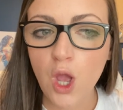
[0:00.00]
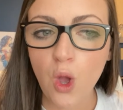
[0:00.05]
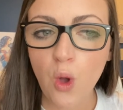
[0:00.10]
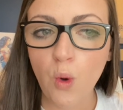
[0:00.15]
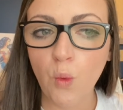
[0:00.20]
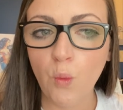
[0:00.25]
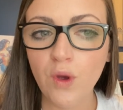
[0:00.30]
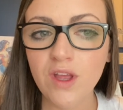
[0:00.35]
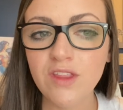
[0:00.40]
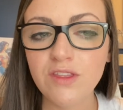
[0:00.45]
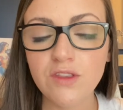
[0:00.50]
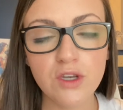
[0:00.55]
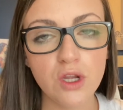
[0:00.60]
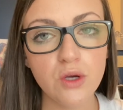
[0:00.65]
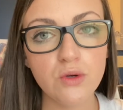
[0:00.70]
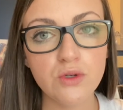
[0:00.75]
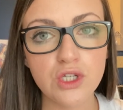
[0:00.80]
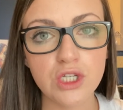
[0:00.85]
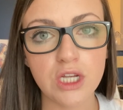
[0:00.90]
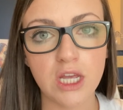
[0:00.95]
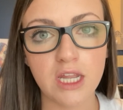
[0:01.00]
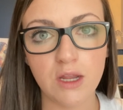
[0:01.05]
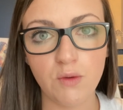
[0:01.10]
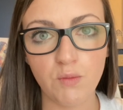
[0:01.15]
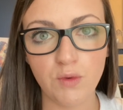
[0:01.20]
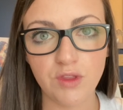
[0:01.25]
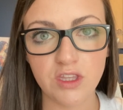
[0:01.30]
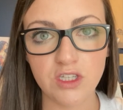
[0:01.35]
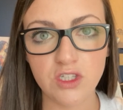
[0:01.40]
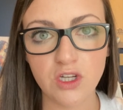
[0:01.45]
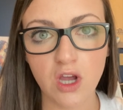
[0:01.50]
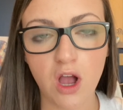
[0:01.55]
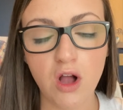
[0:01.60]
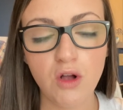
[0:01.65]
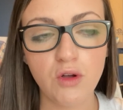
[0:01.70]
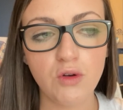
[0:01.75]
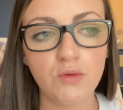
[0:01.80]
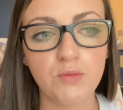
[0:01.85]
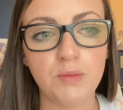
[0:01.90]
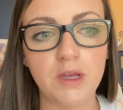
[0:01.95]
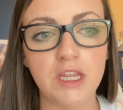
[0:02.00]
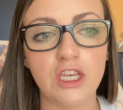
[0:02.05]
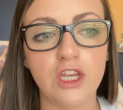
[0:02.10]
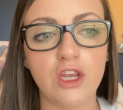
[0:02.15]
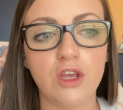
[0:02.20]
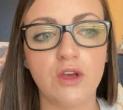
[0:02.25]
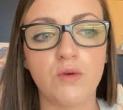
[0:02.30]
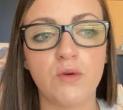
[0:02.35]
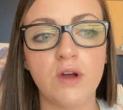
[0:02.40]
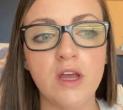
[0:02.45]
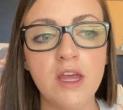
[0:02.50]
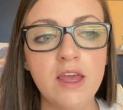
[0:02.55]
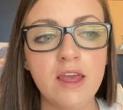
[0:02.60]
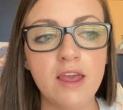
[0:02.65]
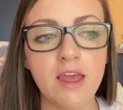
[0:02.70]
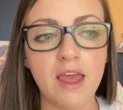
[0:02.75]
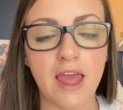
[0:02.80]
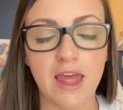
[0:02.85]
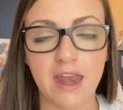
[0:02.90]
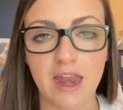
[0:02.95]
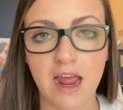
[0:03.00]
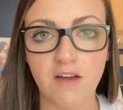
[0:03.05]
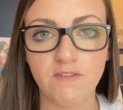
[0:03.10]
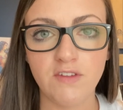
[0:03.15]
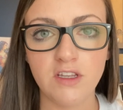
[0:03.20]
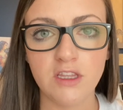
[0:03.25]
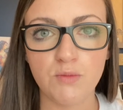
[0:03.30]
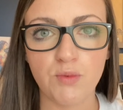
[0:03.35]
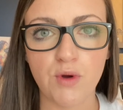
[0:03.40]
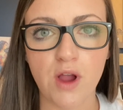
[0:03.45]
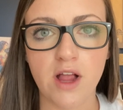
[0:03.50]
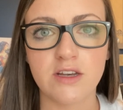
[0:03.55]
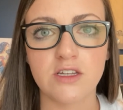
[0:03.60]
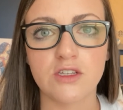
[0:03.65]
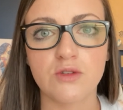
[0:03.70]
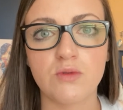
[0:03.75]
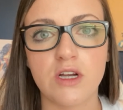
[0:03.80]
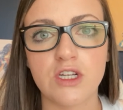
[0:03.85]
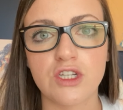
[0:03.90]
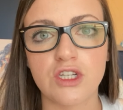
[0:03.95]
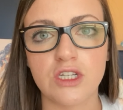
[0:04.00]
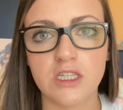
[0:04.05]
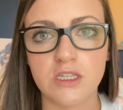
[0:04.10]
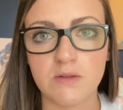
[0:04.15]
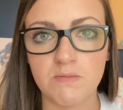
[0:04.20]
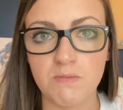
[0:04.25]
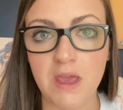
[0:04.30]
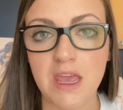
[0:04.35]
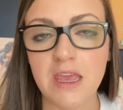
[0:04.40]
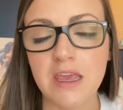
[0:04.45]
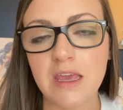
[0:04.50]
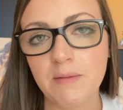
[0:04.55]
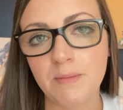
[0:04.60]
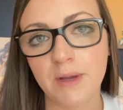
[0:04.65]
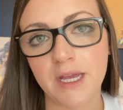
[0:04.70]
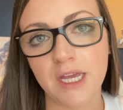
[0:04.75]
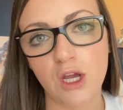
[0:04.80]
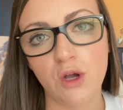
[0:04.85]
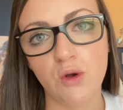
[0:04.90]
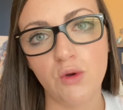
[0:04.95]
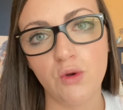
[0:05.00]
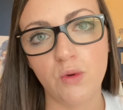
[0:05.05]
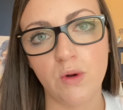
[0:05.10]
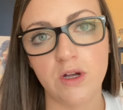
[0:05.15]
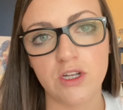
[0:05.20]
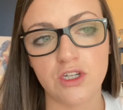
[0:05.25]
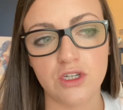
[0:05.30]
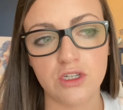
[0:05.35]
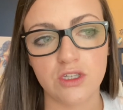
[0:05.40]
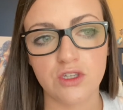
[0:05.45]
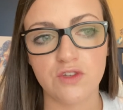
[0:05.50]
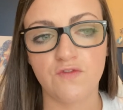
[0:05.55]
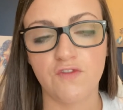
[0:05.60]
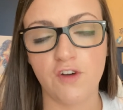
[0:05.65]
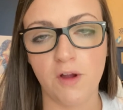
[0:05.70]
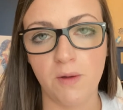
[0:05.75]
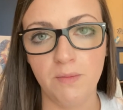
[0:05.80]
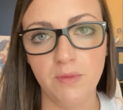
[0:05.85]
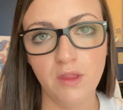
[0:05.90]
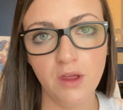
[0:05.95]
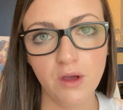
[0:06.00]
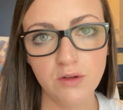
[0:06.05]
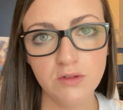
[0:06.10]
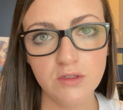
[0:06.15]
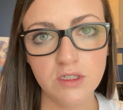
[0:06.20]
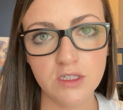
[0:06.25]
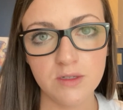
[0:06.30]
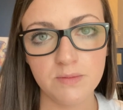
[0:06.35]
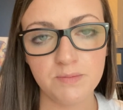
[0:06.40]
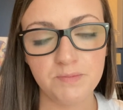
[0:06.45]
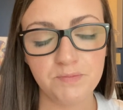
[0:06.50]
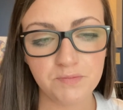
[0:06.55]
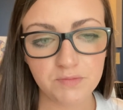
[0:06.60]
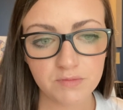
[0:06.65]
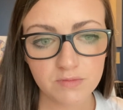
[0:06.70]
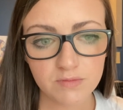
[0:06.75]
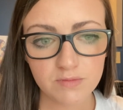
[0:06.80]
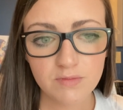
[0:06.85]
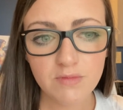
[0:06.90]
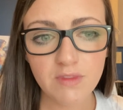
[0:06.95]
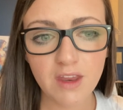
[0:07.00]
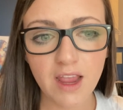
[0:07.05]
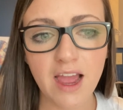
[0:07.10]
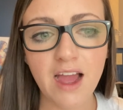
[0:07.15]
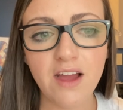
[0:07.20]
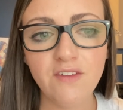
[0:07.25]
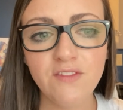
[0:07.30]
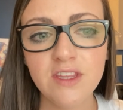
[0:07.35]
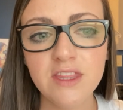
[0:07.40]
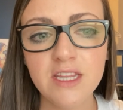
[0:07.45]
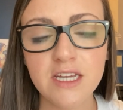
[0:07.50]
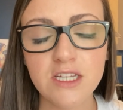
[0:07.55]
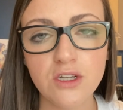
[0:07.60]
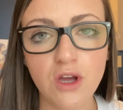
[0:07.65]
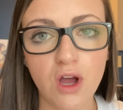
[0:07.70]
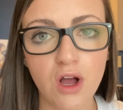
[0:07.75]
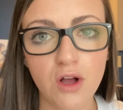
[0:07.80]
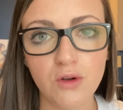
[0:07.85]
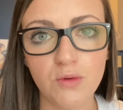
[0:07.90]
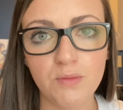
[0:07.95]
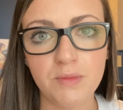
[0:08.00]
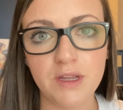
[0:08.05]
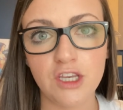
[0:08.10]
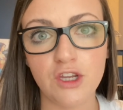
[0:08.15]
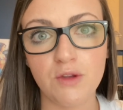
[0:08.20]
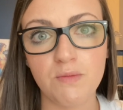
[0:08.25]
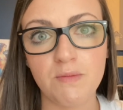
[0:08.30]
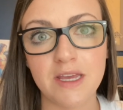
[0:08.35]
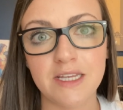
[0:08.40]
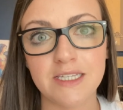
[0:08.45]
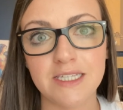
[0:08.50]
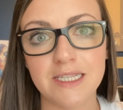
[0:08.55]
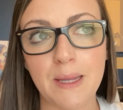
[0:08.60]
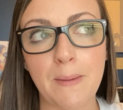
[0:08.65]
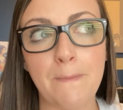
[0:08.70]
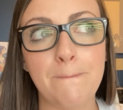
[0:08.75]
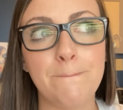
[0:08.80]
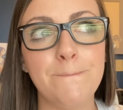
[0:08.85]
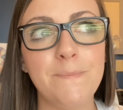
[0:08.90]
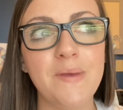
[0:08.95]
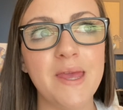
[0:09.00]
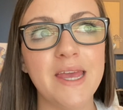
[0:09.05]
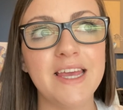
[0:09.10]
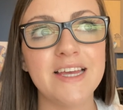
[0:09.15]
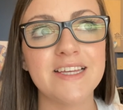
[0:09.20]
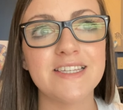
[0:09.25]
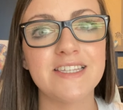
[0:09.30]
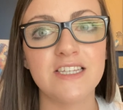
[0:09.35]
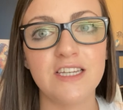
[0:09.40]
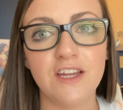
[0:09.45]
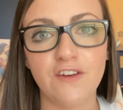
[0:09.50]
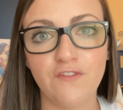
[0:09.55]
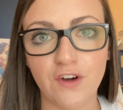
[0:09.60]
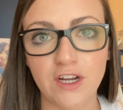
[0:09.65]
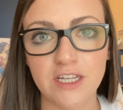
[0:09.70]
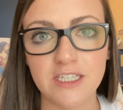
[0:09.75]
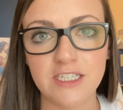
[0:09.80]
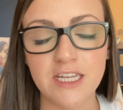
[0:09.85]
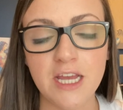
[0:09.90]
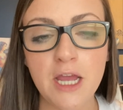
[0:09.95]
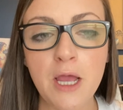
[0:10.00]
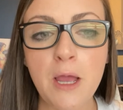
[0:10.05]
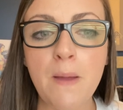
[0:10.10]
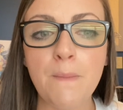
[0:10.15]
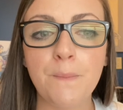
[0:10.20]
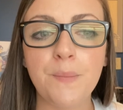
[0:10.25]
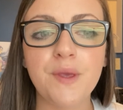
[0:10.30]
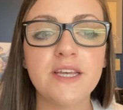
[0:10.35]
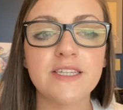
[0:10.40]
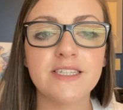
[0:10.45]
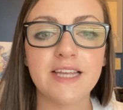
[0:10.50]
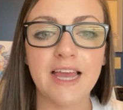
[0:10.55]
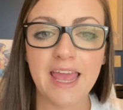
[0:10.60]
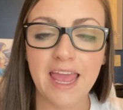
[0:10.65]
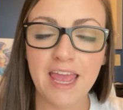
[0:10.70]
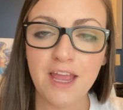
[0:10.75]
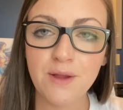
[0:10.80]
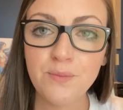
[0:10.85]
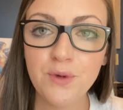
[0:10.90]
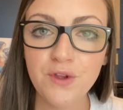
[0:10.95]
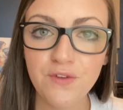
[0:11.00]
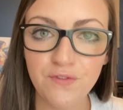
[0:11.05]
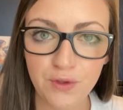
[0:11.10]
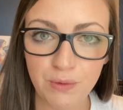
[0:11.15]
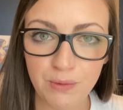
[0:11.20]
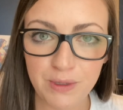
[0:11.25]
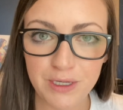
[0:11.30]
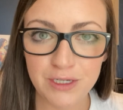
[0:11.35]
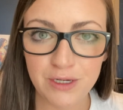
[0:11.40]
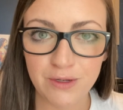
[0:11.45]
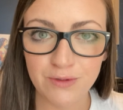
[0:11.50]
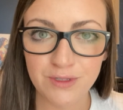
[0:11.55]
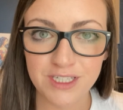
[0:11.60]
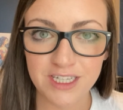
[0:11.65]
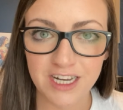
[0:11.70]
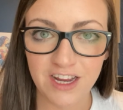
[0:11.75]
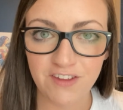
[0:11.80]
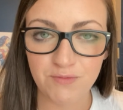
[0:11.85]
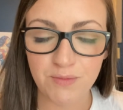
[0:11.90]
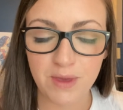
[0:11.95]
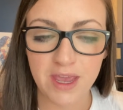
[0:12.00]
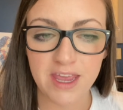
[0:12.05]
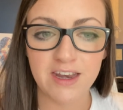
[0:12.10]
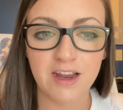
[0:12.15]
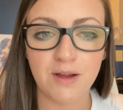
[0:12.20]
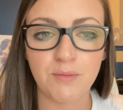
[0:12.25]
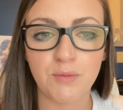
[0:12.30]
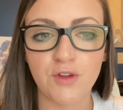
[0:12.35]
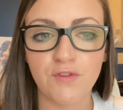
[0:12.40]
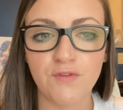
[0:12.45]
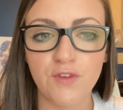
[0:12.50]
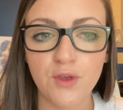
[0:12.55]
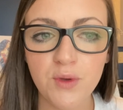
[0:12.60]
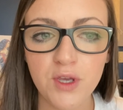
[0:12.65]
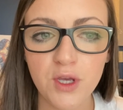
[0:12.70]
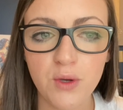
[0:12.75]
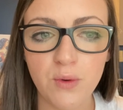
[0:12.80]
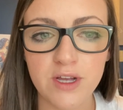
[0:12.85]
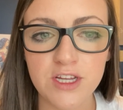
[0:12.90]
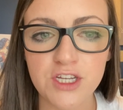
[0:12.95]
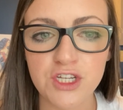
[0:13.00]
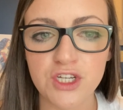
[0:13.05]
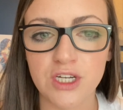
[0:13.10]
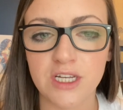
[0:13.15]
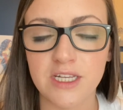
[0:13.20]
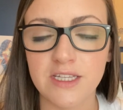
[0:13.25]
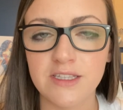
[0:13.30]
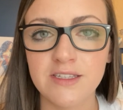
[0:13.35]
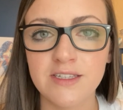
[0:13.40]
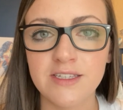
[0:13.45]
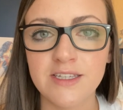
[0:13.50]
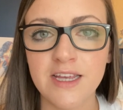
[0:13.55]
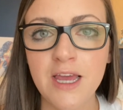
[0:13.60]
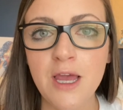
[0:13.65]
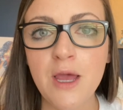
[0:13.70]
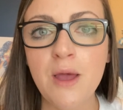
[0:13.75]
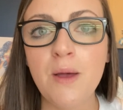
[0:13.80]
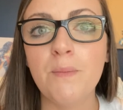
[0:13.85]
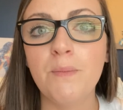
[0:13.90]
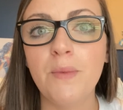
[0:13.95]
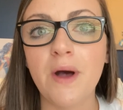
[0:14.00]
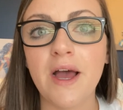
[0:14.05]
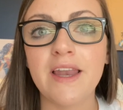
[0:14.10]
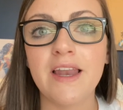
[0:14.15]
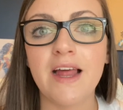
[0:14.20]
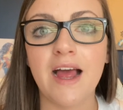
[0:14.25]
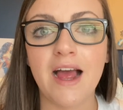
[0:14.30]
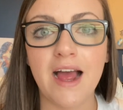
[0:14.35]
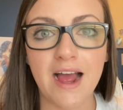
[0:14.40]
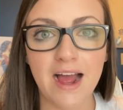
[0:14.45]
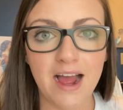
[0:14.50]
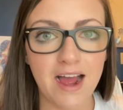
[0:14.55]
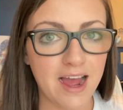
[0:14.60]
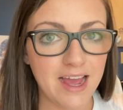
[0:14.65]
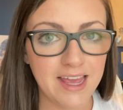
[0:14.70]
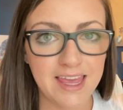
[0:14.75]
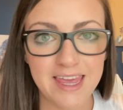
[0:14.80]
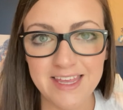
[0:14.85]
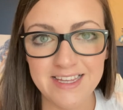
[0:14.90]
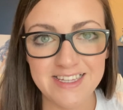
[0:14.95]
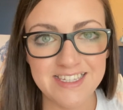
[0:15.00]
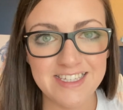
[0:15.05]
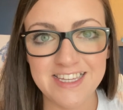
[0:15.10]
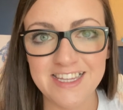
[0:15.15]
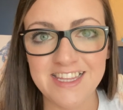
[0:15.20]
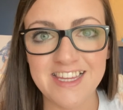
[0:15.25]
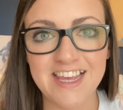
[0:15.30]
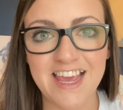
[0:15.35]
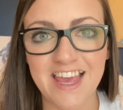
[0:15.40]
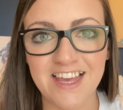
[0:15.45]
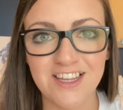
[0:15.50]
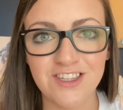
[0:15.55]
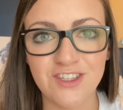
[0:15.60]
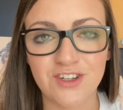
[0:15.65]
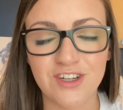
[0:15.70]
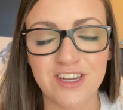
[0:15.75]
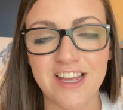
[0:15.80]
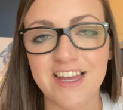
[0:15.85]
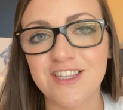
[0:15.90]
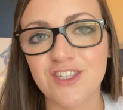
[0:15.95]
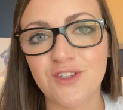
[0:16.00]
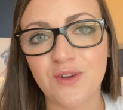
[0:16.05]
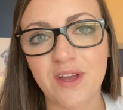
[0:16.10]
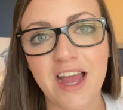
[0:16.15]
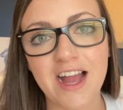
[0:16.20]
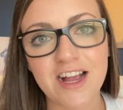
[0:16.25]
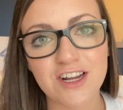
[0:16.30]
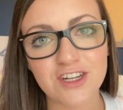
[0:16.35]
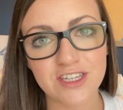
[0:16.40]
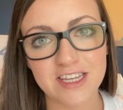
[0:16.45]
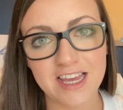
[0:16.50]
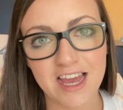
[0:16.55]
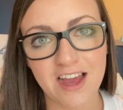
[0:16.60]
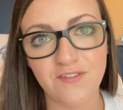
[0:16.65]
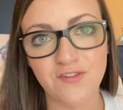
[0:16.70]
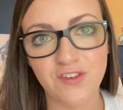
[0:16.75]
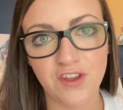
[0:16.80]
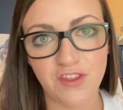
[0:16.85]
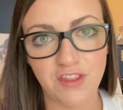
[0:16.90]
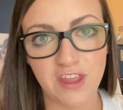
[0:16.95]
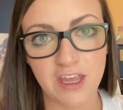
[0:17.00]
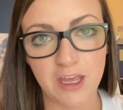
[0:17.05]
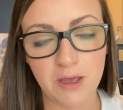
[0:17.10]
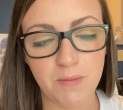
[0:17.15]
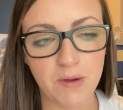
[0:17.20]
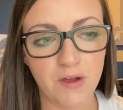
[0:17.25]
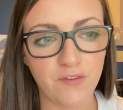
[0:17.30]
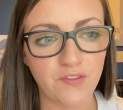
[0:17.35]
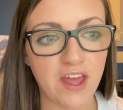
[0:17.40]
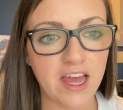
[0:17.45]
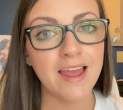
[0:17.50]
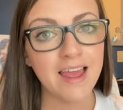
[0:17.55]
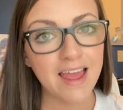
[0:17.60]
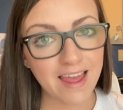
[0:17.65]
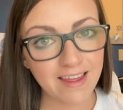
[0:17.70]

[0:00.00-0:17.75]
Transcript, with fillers: with notion and with the toggle menu and having the practice questions and making my own questions from those having that toggle menu makes the biggest difference because i am reviewing notes that i've made i'm reviewing questions but I can't see the answer yet. And so I actually have to think about that.